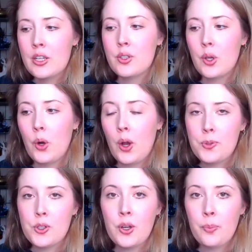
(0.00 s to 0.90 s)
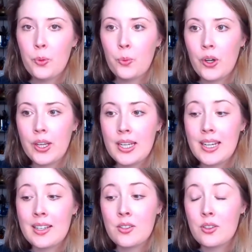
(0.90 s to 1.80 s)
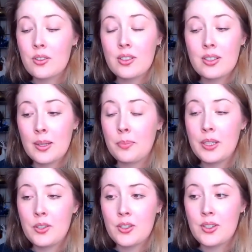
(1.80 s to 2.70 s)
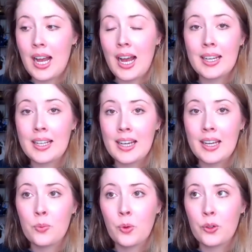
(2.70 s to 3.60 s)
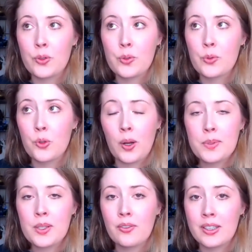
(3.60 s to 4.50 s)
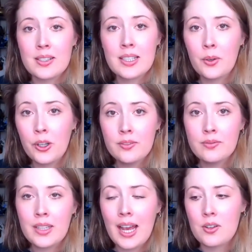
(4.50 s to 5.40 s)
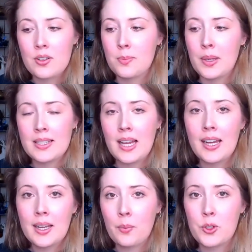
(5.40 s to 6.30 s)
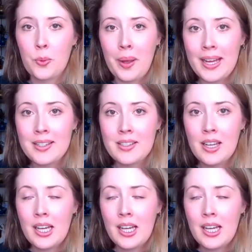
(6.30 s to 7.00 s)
So option number 1, it is simply just adding in 1 or 2 drops of linseed oil and just mix that in with your paint.